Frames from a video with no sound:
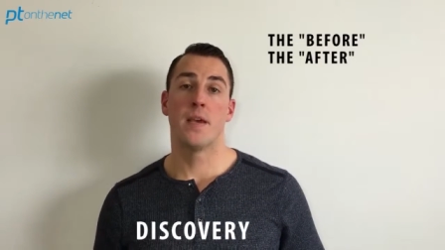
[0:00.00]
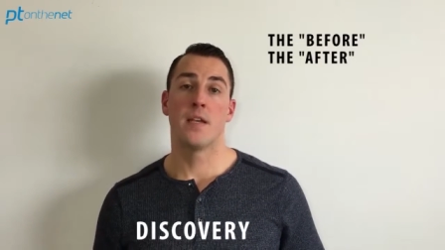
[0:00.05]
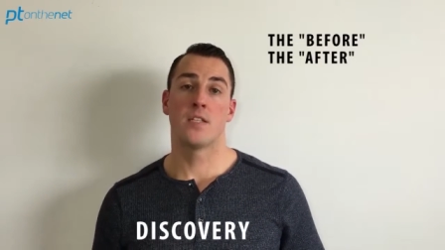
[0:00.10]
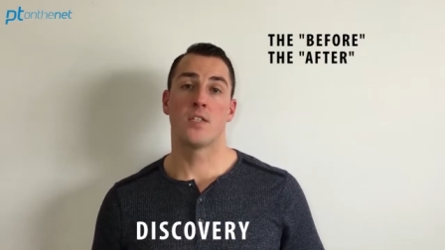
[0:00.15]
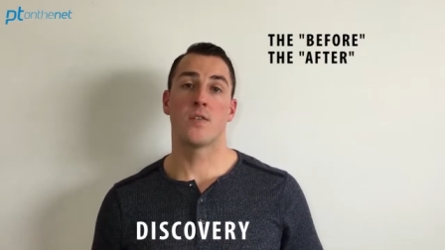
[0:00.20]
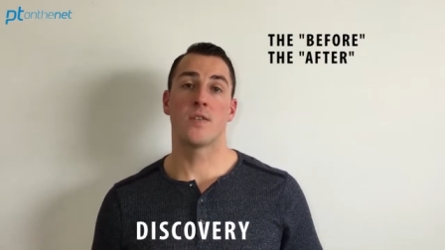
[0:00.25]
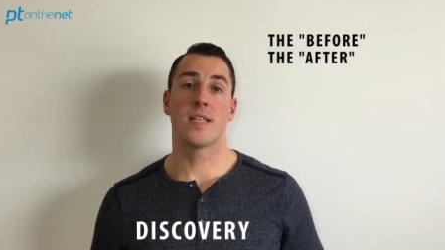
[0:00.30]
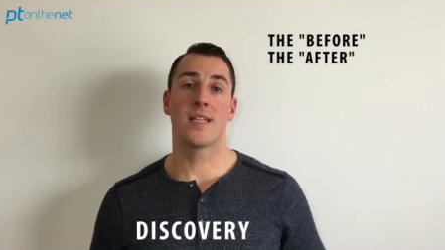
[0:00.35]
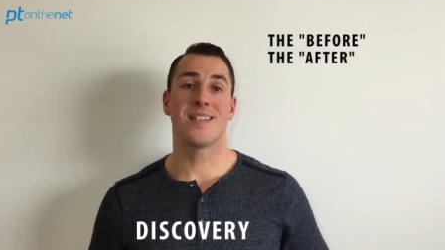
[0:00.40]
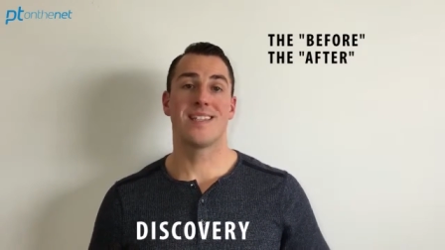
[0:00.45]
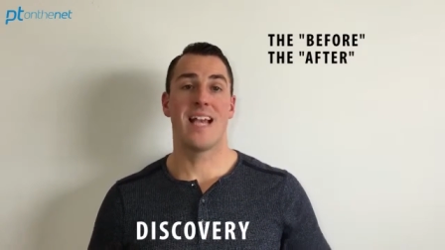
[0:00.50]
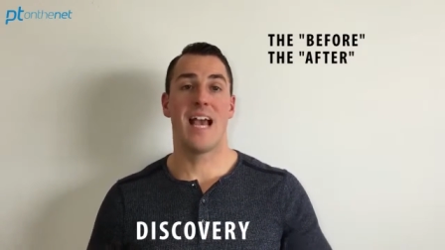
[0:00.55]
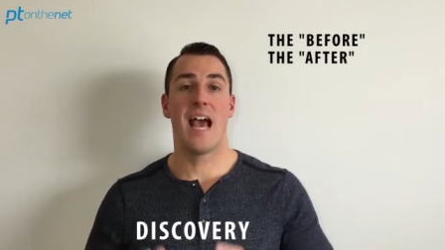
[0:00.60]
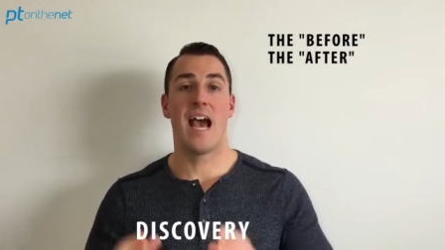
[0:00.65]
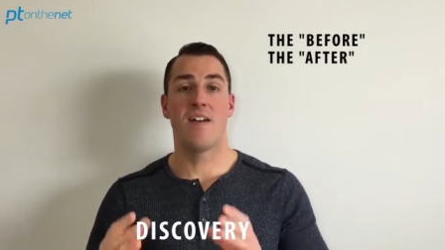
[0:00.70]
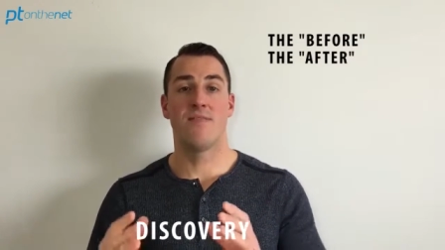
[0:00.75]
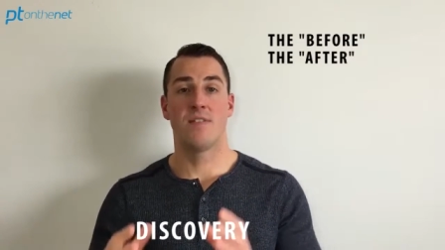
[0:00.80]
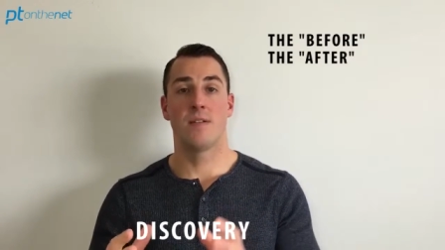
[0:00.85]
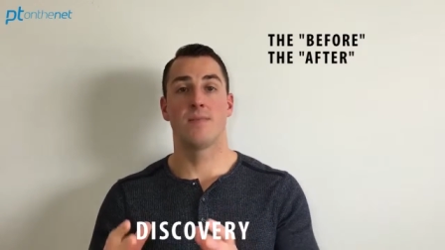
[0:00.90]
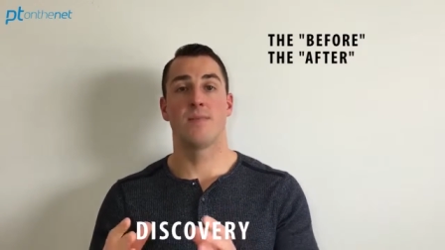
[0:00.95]
So you need to
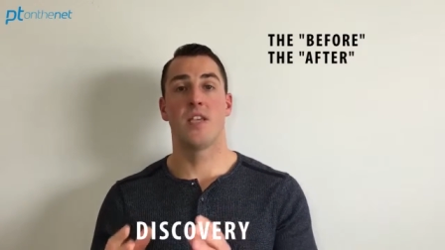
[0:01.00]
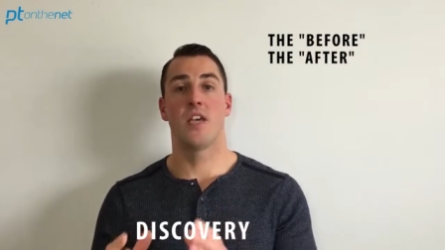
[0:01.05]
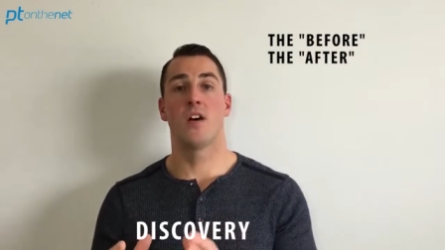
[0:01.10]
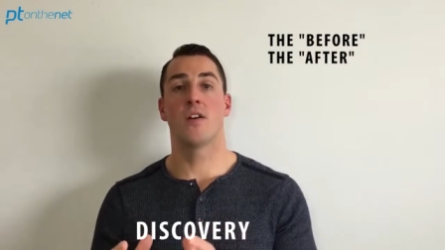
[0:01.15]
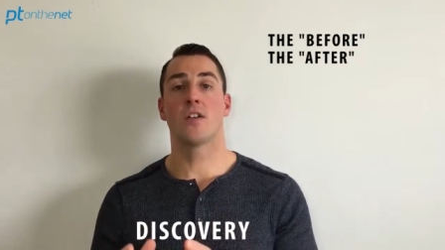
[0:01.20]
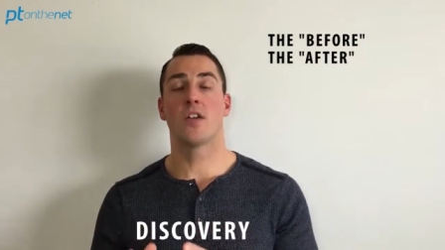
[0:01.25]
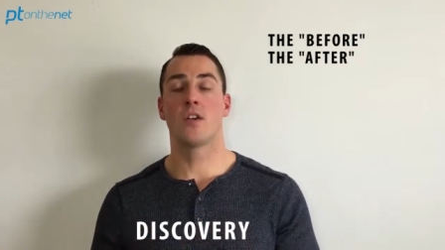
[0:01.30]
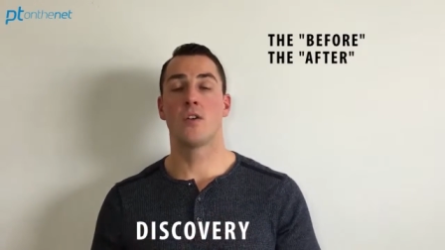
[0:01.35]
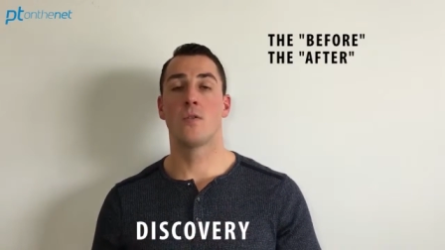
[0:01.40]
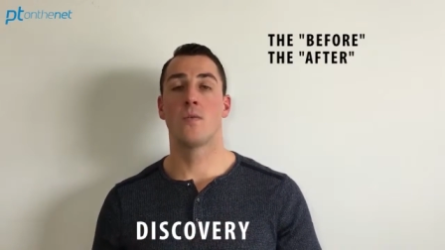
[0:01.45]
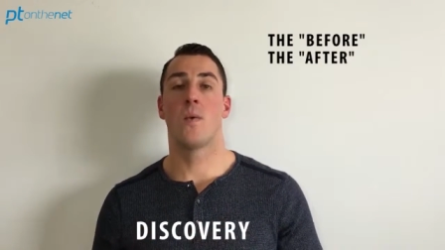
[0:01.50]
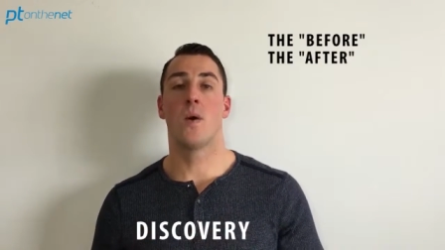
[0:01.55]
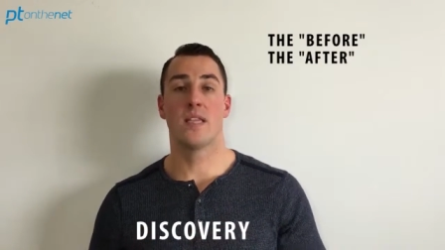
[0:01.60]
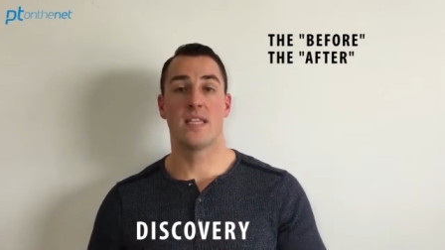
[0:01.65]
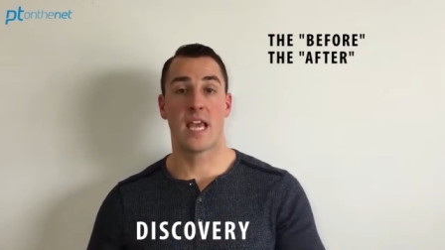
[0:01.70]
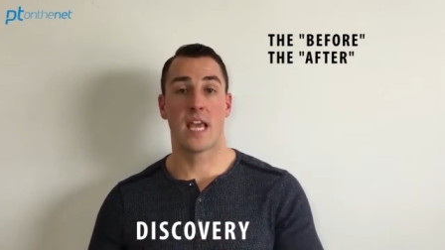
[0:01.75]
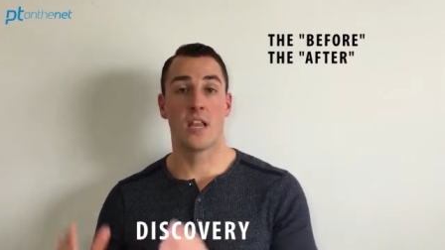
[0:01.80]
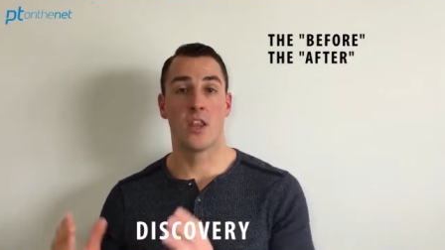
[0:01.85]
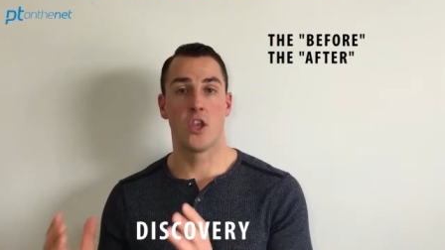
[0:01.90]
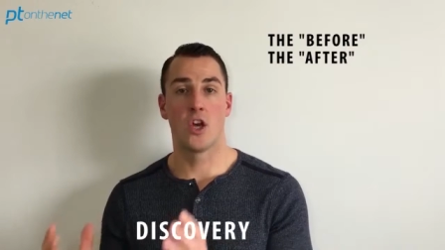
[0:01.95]
have them tell you
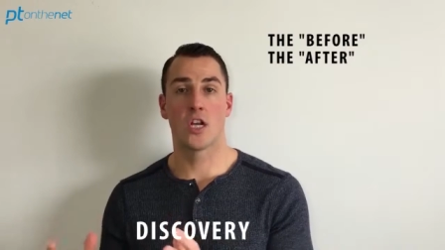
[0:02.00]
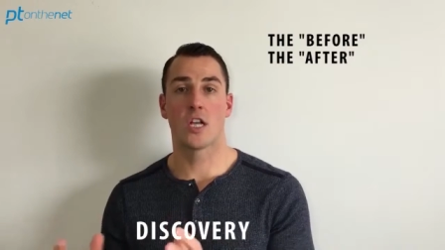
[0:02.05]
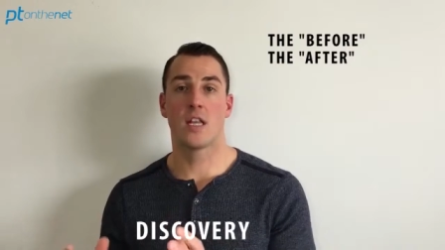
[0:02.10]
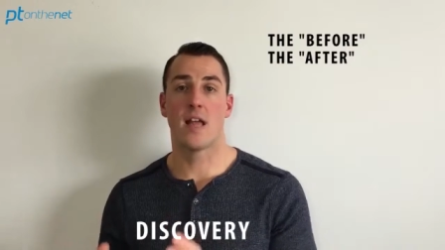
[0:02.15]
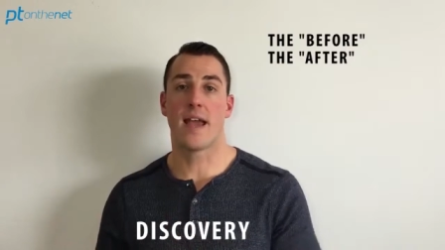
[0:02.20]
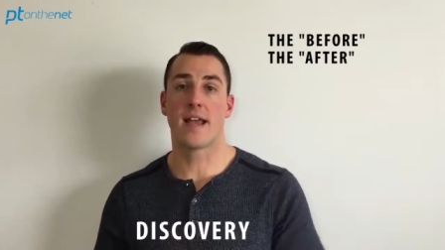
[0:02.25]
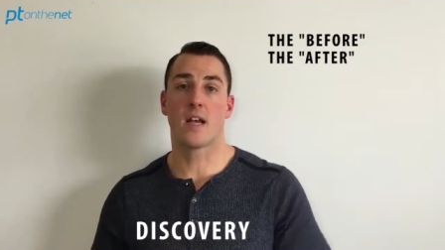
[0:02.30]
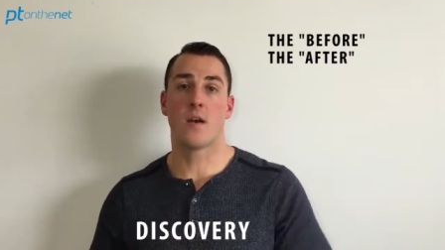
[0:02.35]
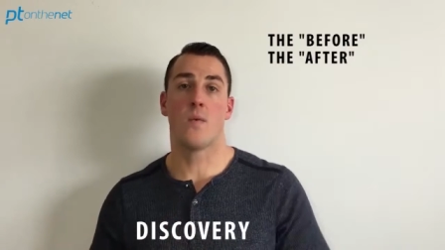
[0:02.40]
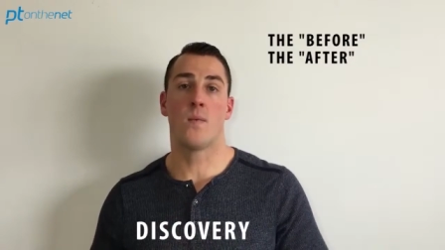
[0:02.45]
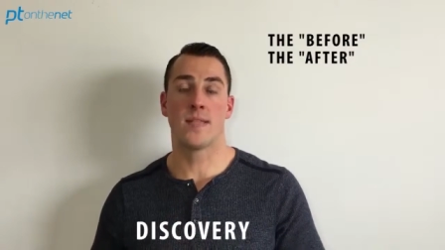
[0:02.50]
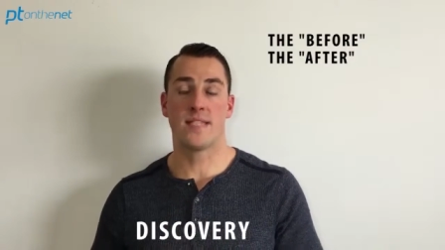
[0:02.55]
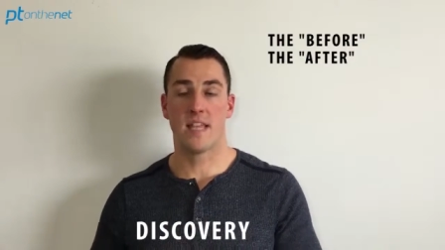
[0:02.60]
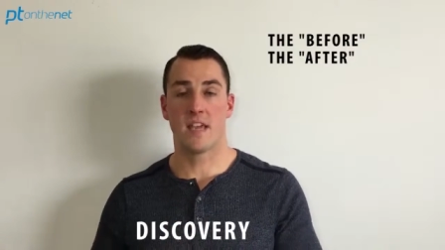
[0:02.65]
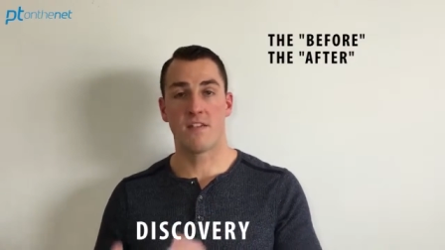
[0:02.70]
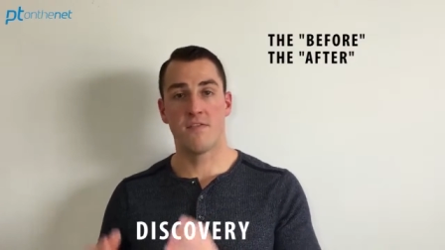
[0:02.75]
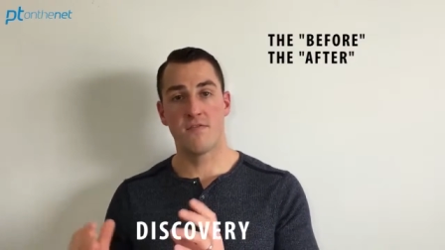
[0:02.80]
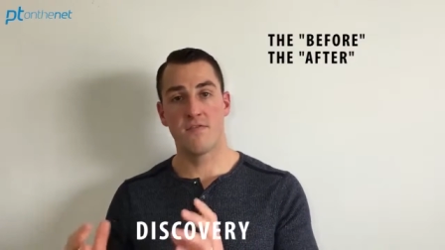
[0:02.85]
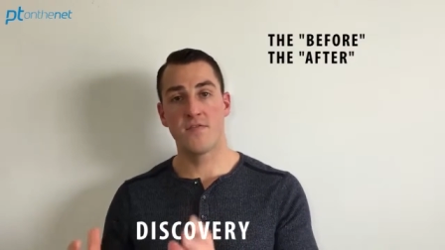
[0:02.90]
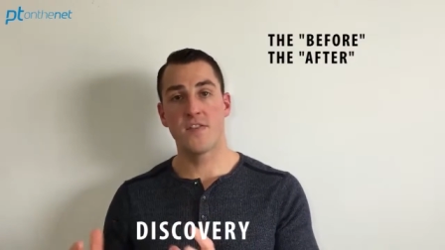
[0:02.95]
what they look like, what
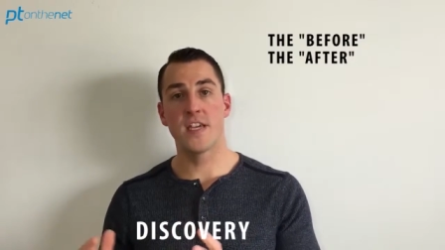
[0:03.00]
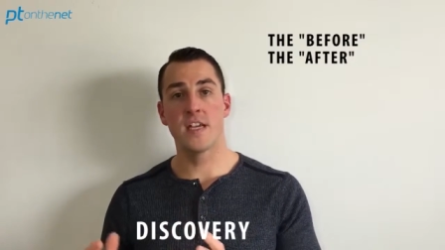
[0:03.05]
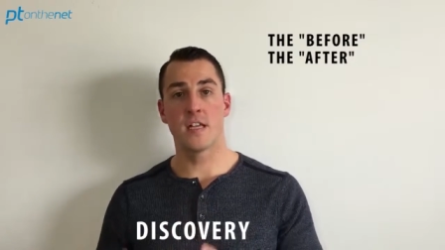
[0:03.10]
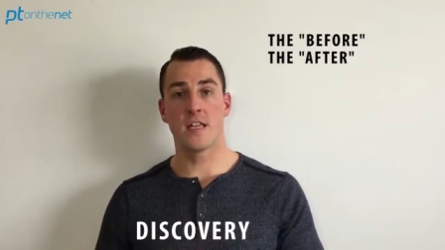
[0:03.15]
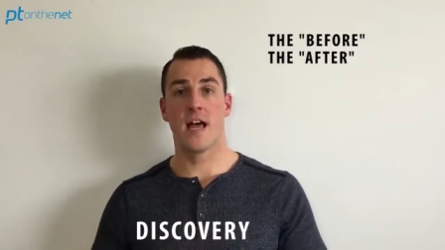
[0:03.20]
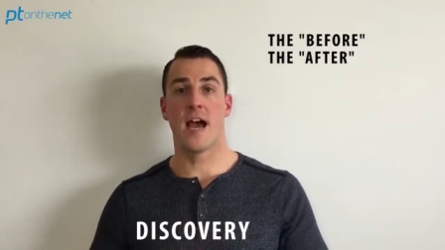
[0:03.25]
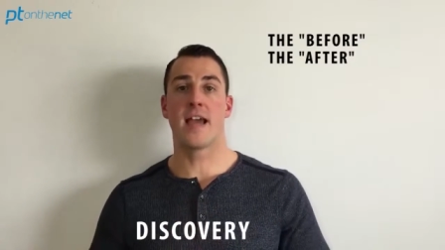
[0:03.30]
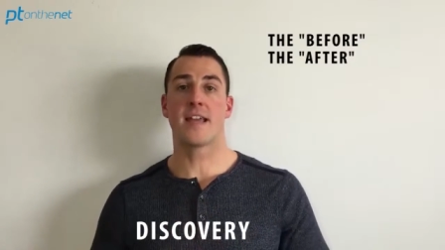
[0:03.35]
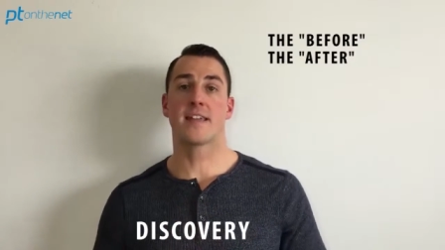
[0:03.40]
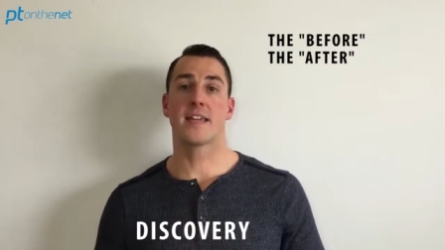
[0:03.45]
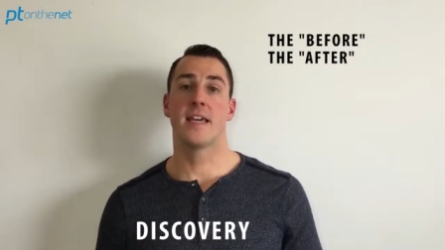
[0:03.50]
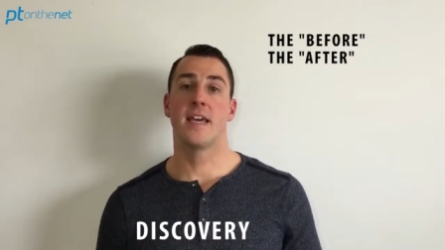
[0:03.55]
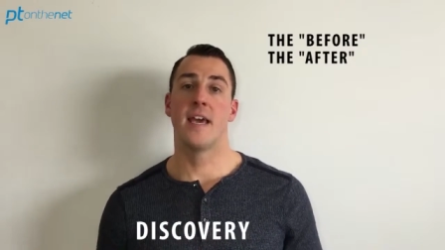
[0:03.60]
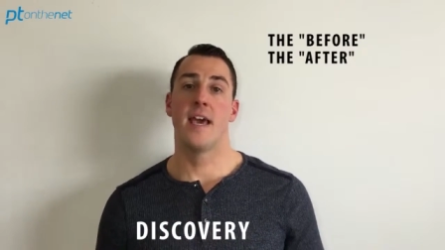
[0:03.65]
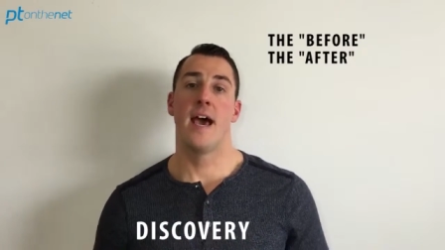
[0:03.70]
they feel like,